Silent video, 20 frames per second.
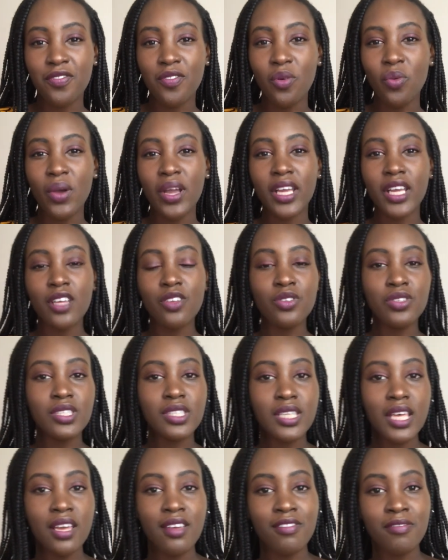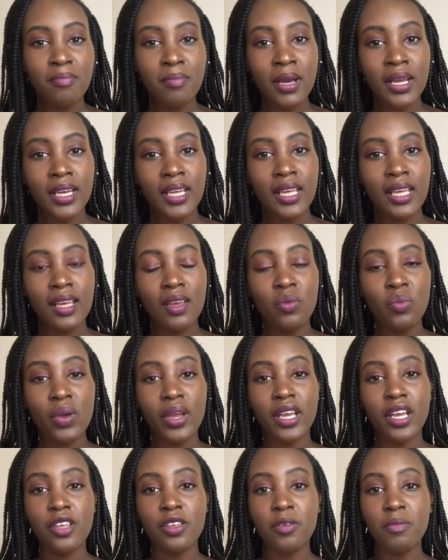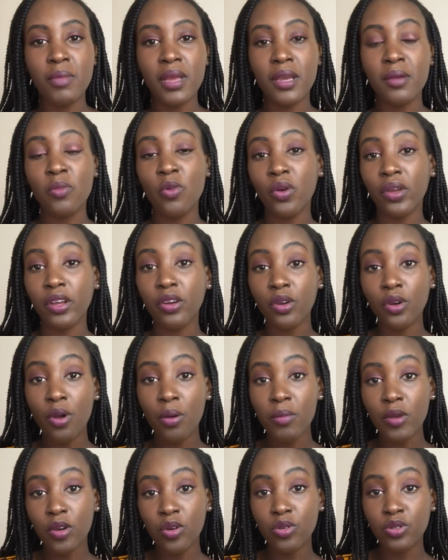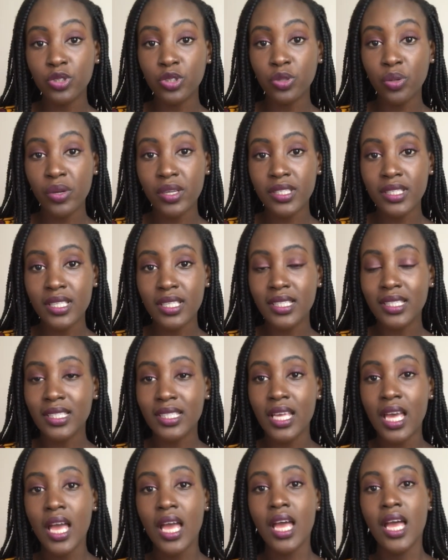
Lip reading: Where can you save money? Where can you make more economical choices